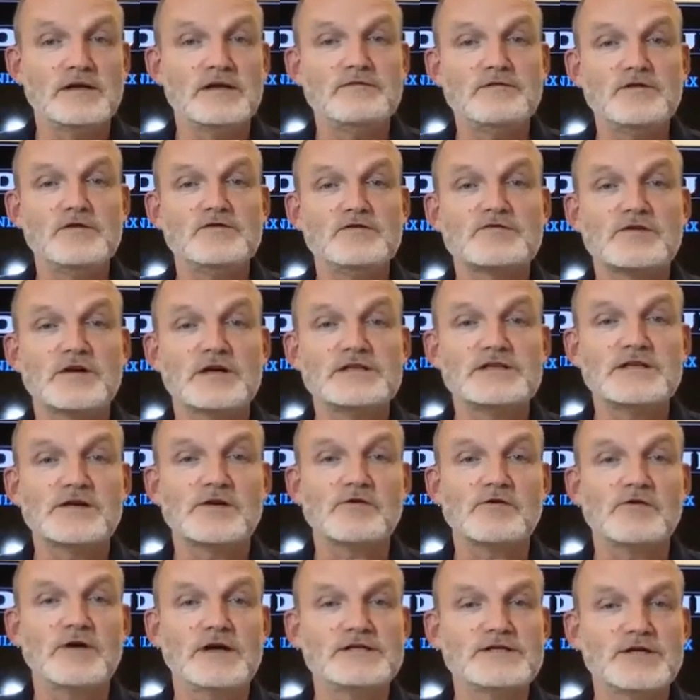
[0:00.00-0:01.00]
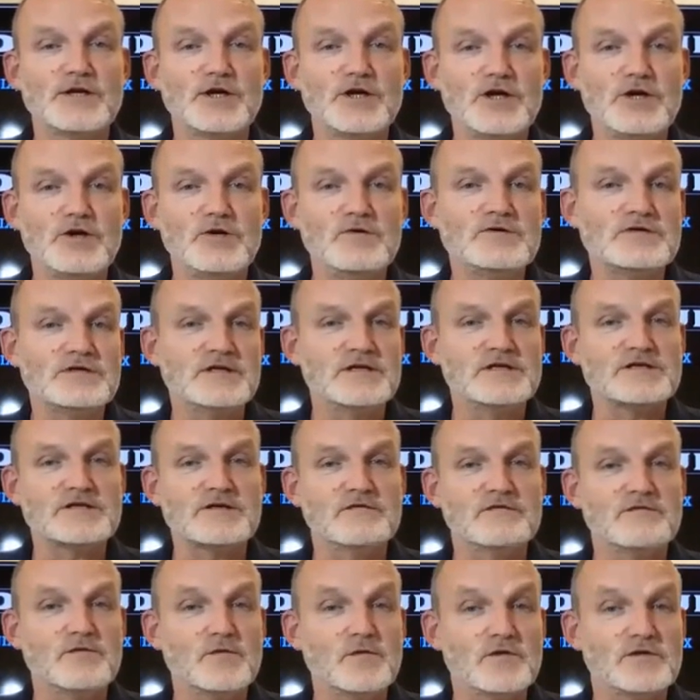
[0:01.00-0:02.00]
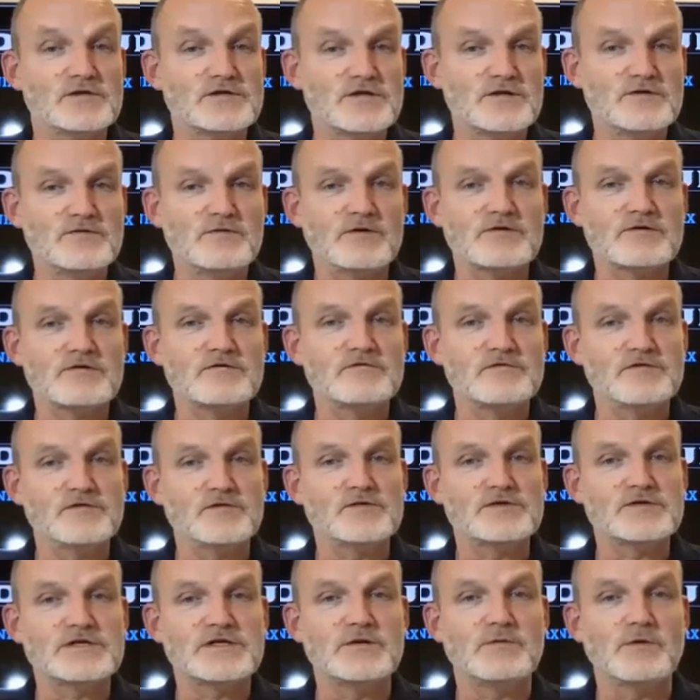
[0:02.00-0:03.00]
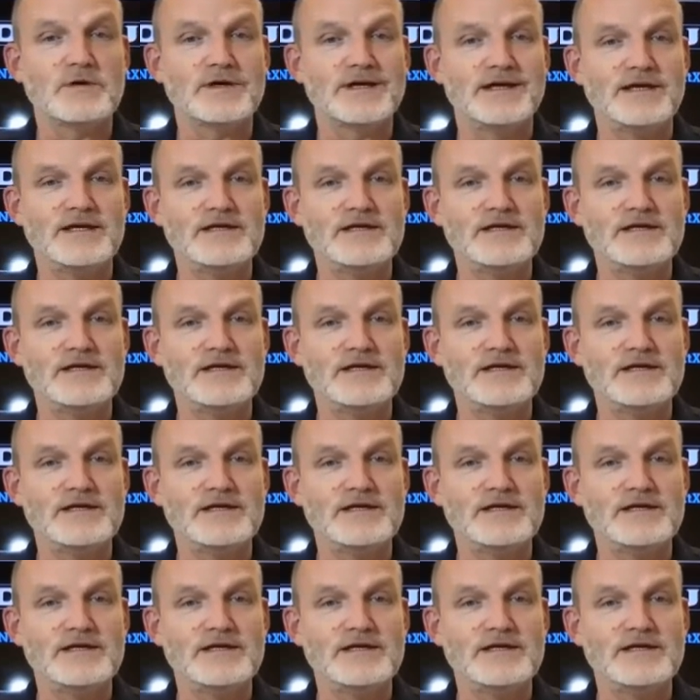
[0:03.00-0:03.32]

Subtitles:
than if you try to create a huge list of all the 241